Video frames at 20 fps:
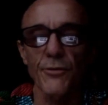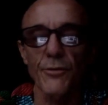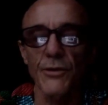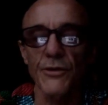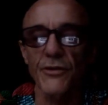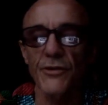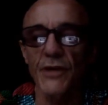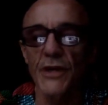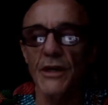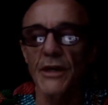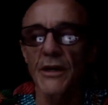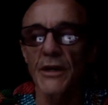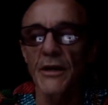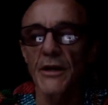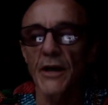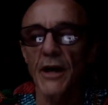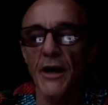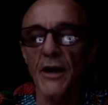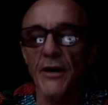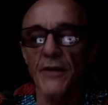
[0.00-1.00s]
which
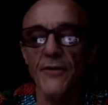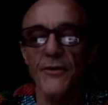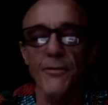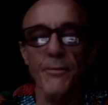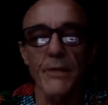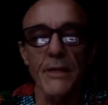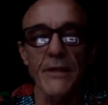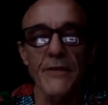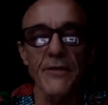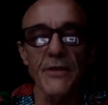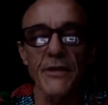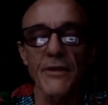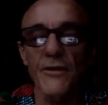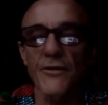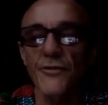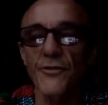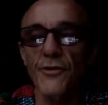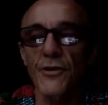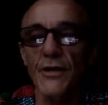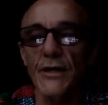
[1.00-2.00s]
are depleting the
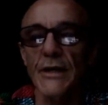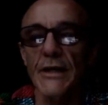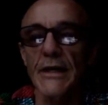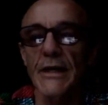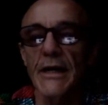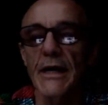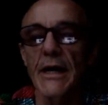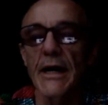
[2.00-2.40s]
soil.